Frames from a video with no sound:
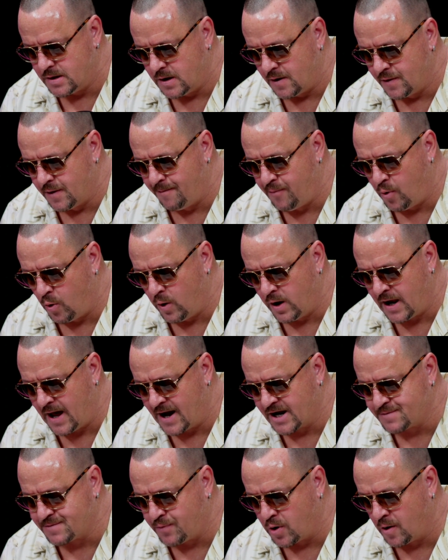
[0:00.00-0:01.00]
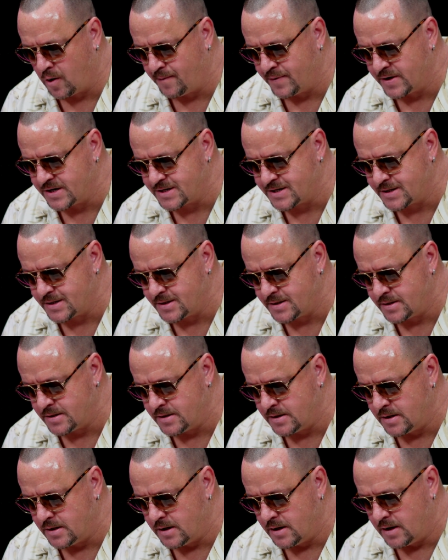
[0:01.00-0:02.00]
The boy lacks purpose,
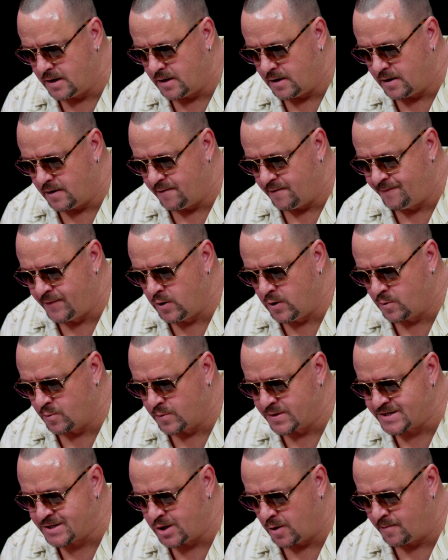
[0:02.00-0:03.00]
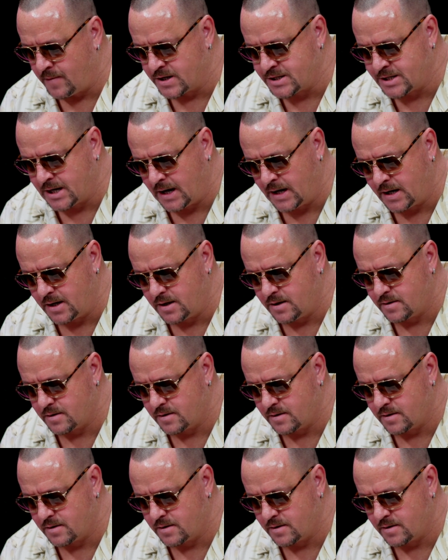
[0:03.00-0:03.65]
filled with so much hate